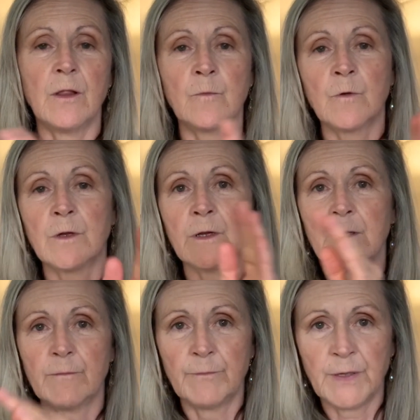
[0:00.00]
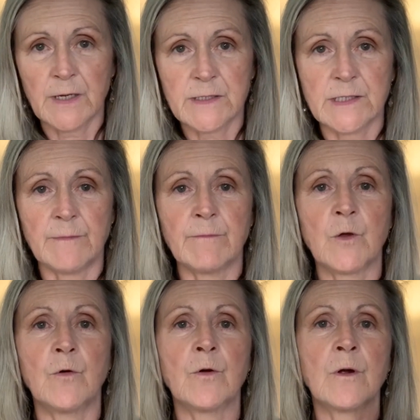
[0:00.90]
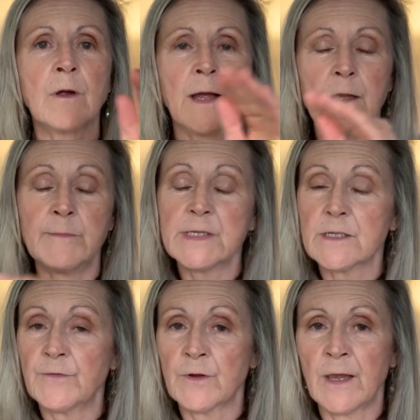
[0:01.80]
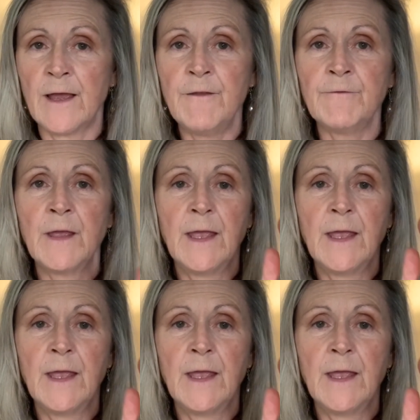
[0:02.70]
and we're going to pick some core elements of your life